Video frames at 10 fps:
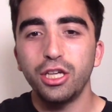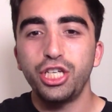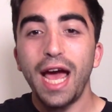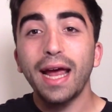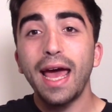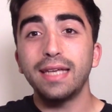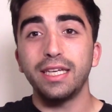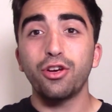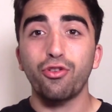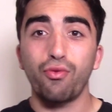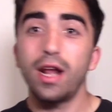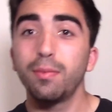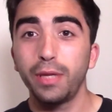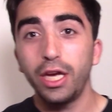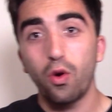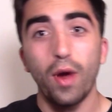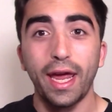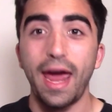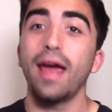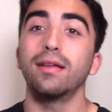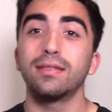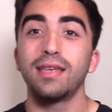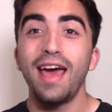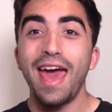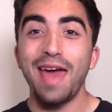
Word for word: Jack has incredibly quick hands,